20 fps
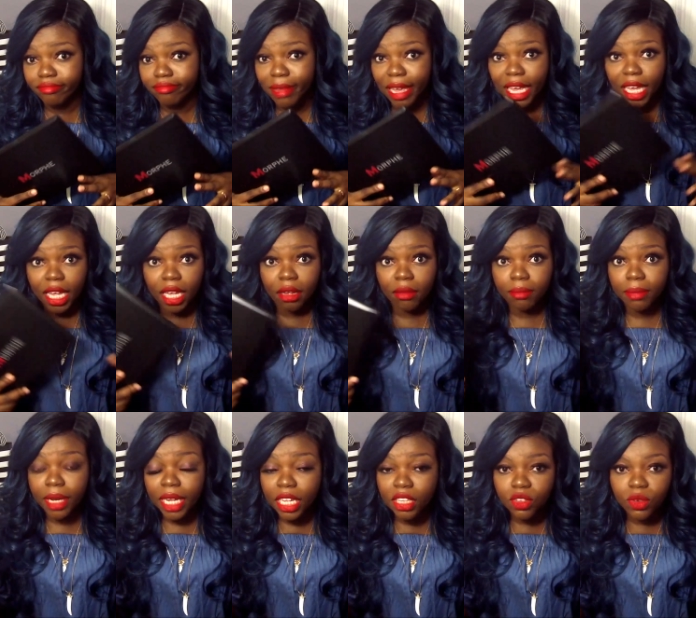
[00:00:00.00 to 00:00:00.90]
make a
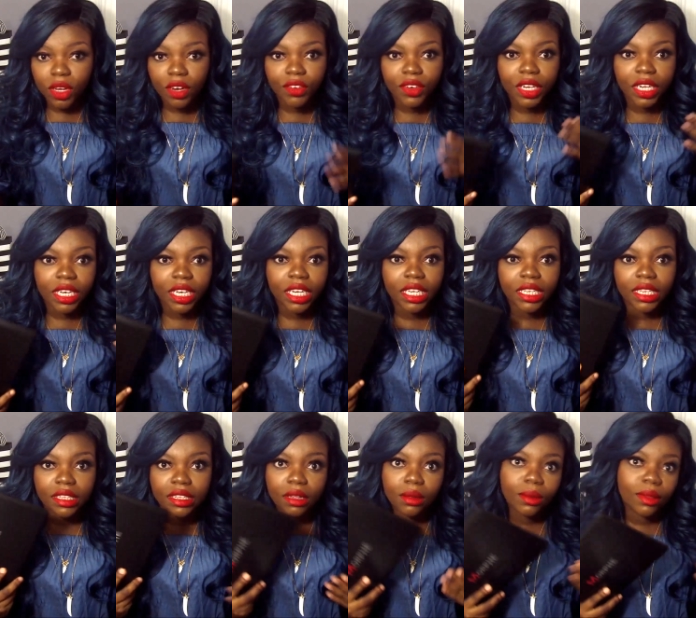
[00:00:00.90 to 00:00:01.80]
complaint, so I really
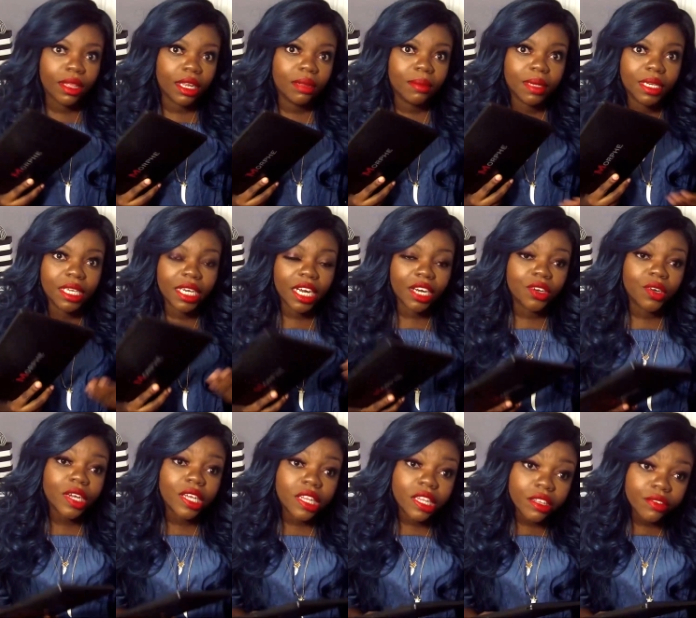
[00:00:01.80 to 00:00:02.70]
didn't deal with anybody
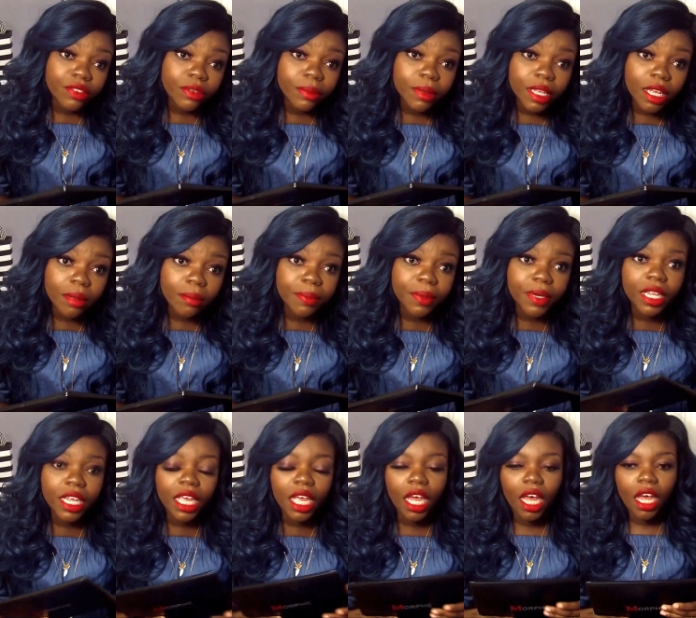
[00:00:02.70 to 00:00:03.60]
directly from the
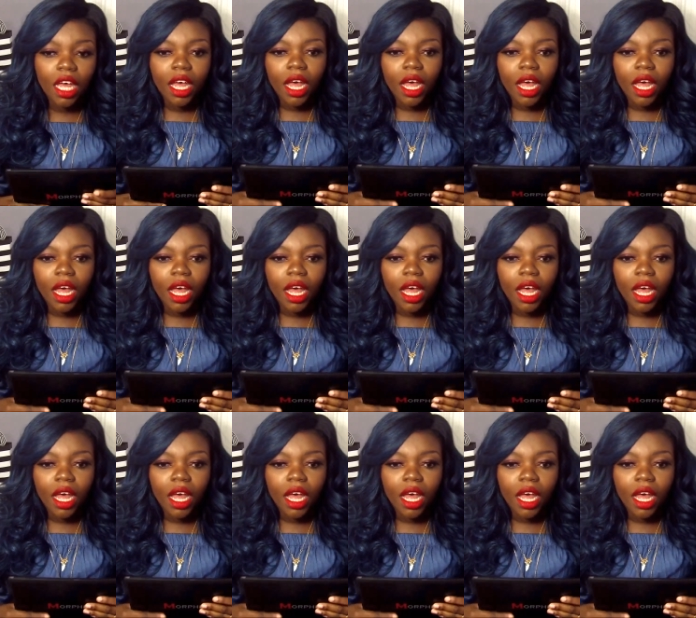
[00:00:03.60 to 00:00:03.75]
company.